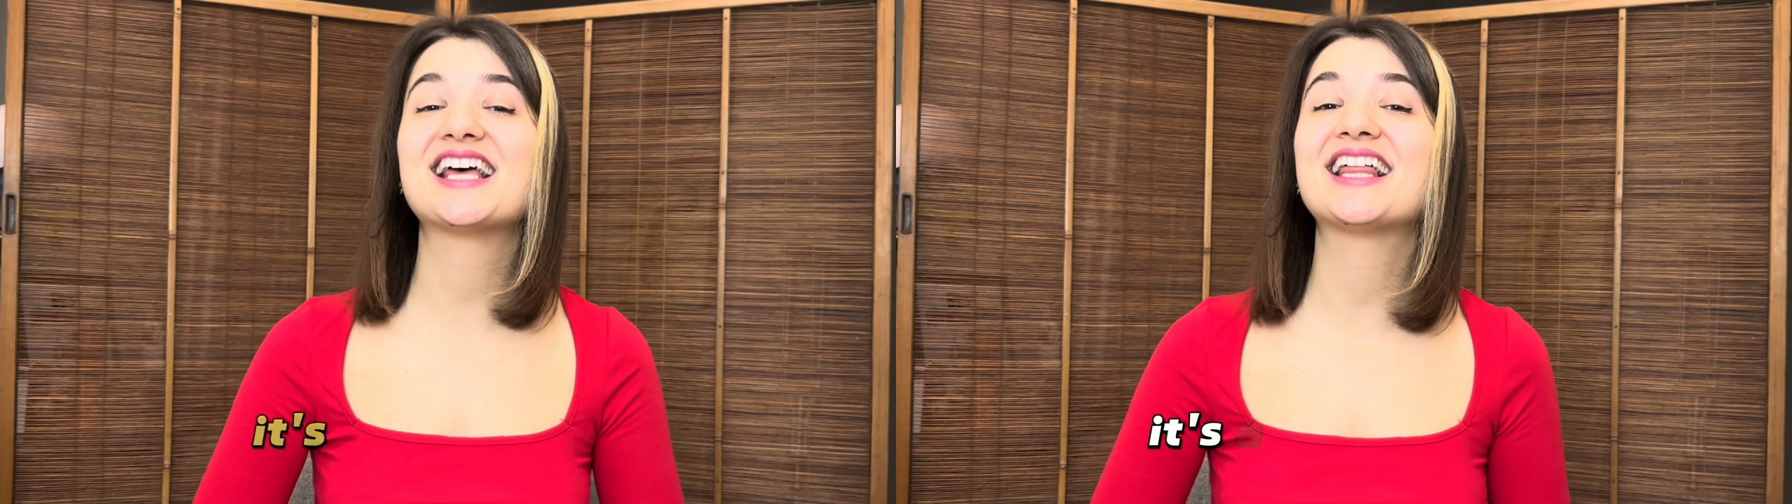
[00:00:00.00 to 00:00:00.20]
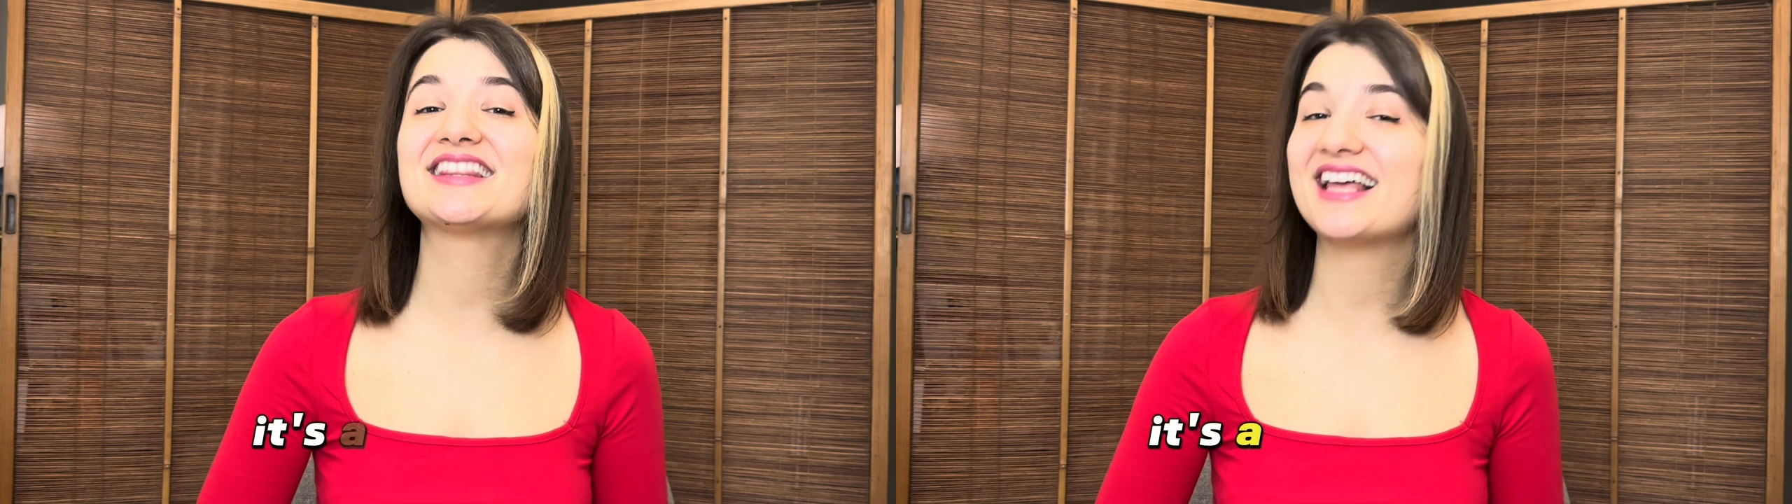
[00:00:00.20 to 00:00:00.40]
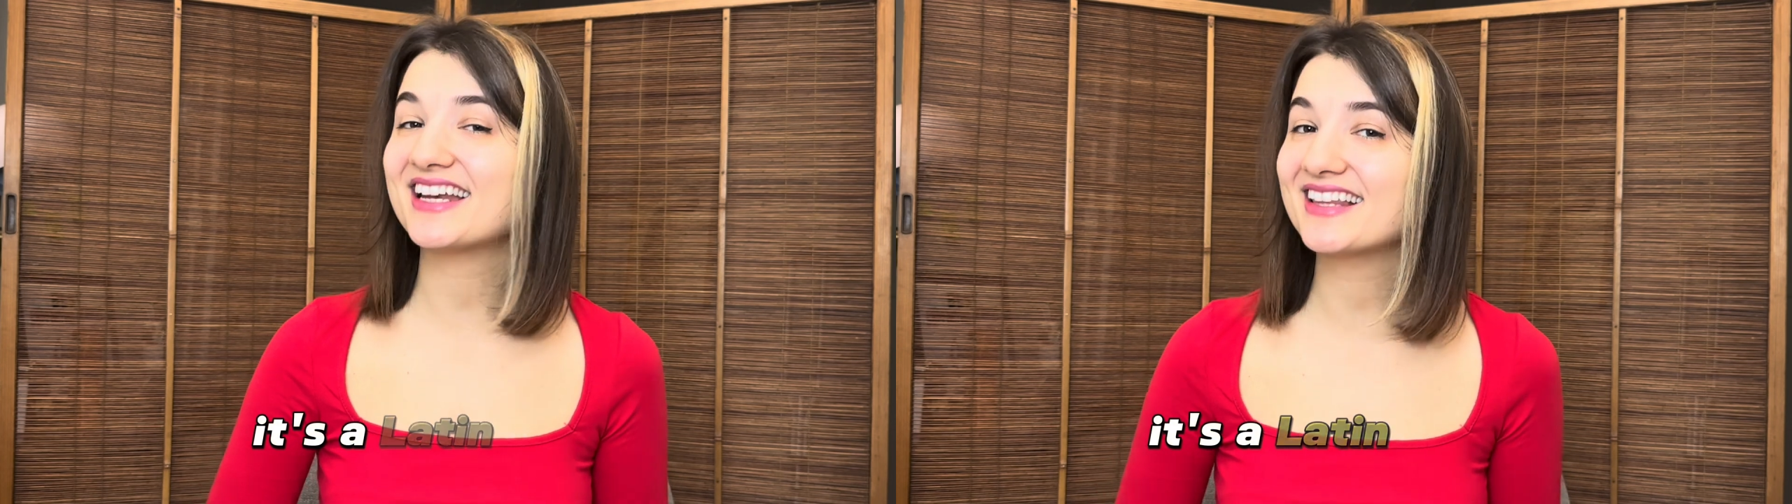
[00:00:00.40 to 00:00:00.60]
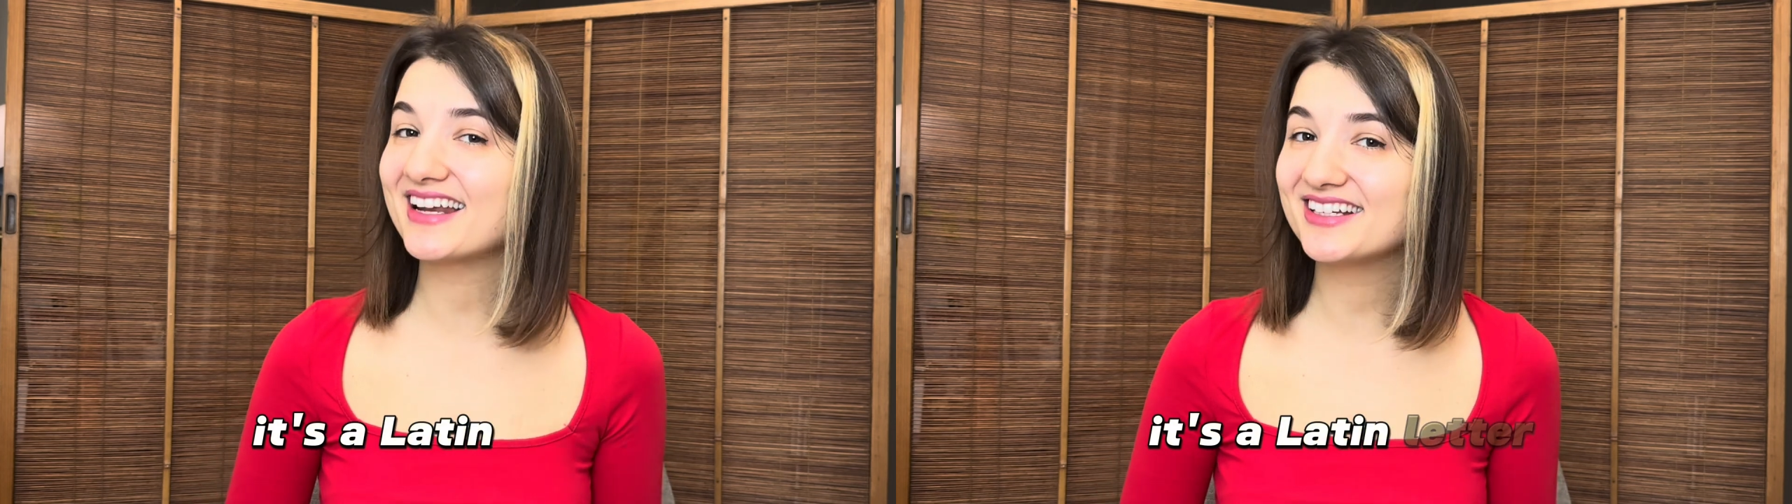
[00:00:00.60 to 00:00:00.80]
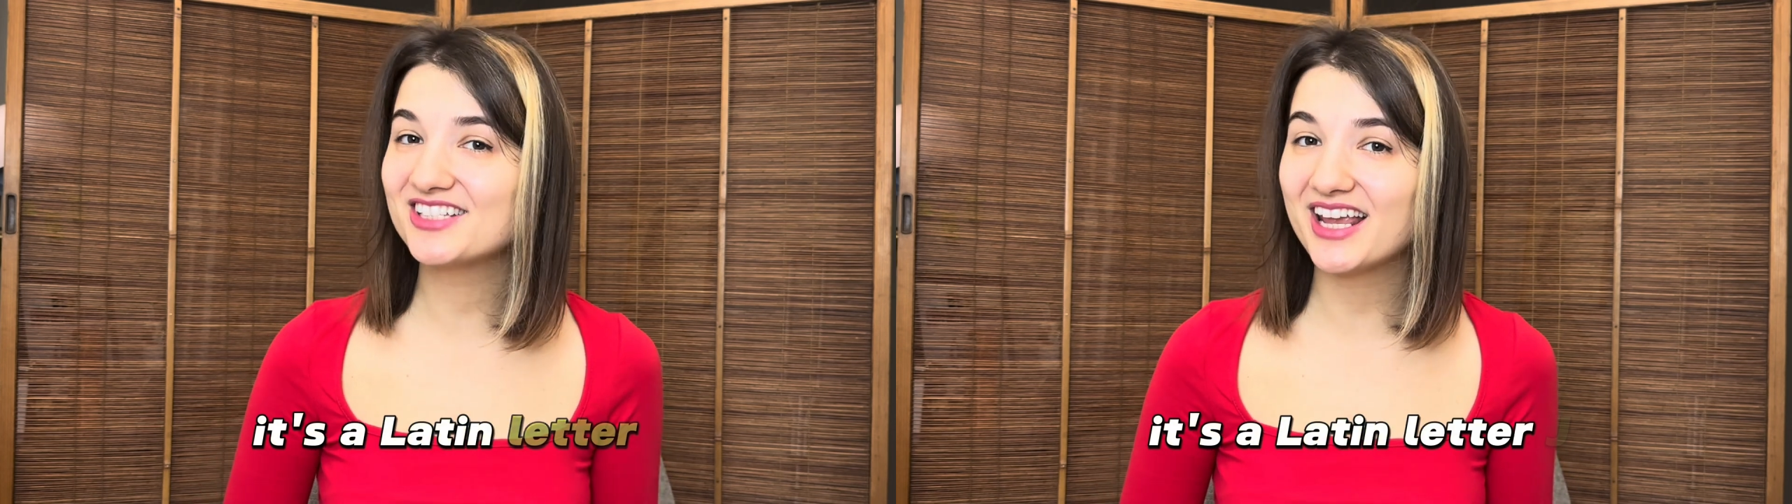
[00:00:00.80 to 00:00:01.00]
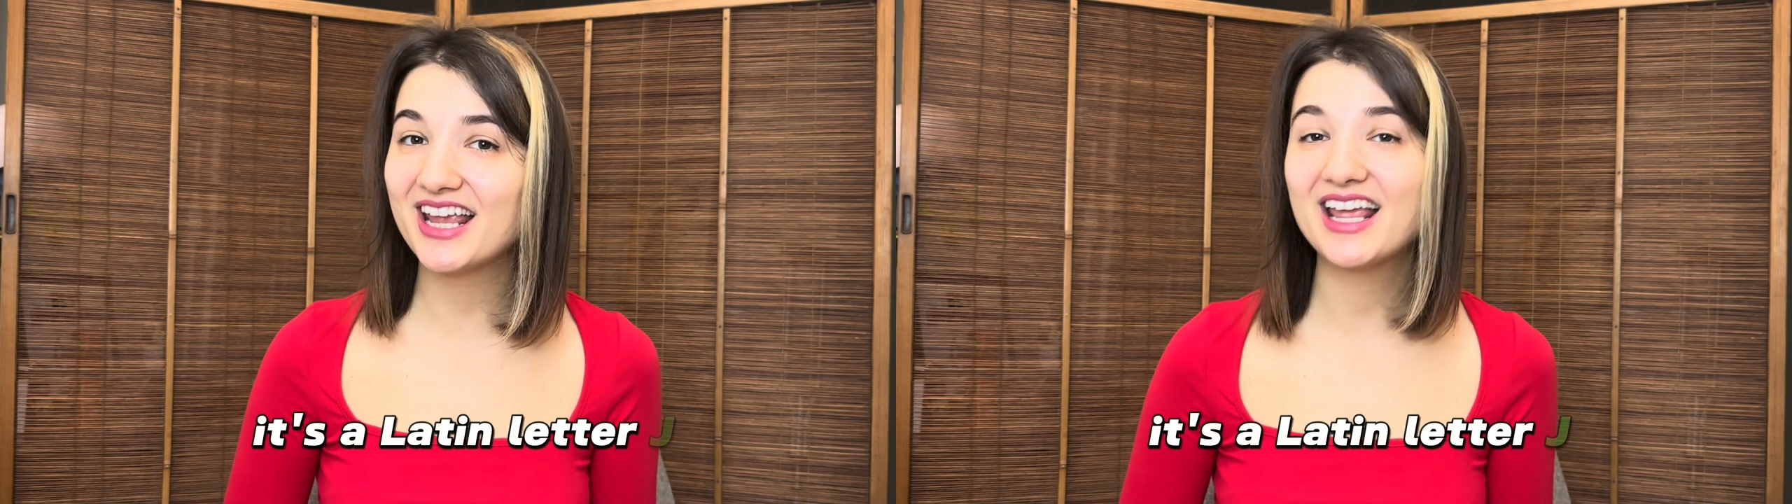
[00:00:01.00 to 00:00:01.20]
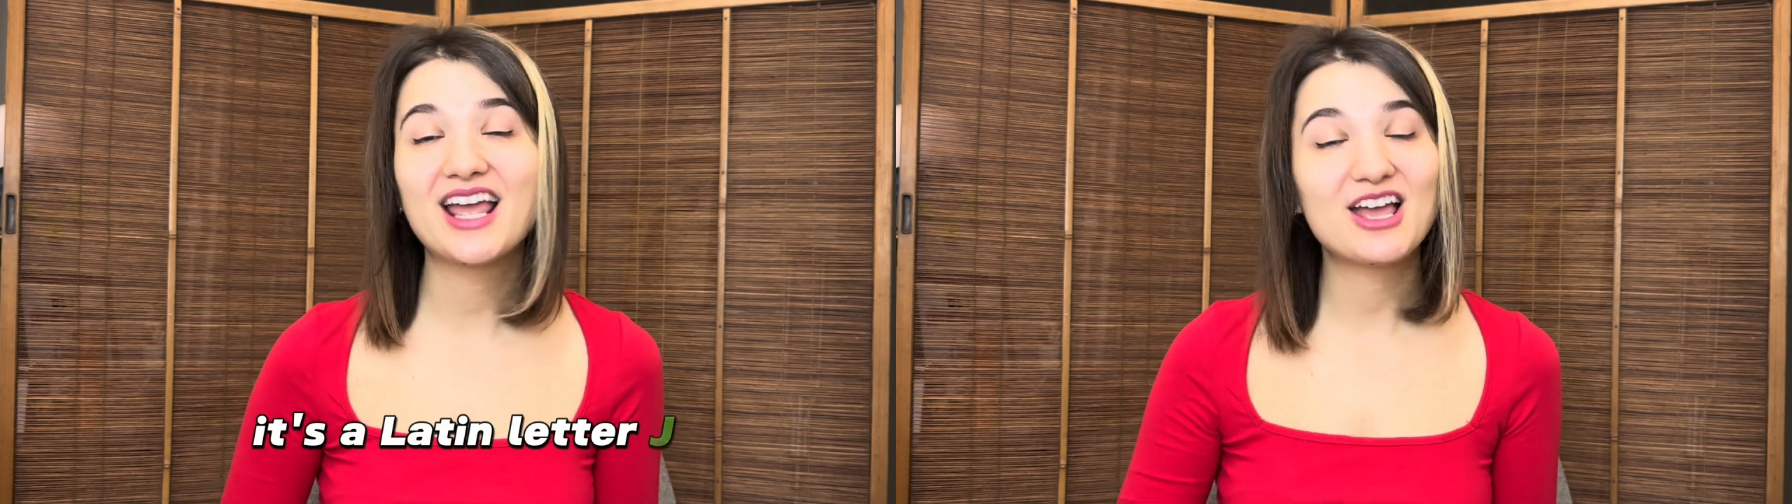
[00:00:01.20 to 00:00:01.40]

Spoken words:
a letter J,